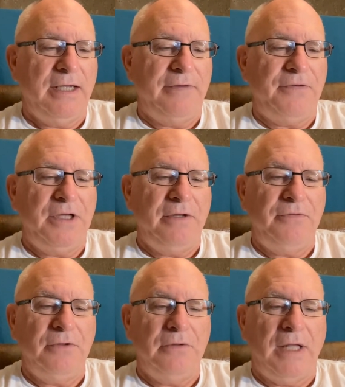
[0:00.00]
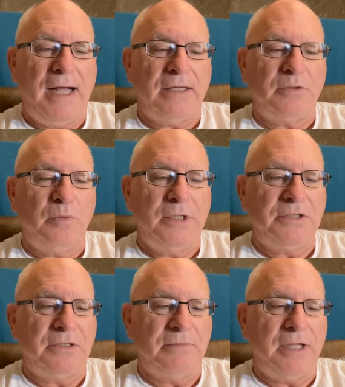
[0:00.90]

If any of you lacks wisdom,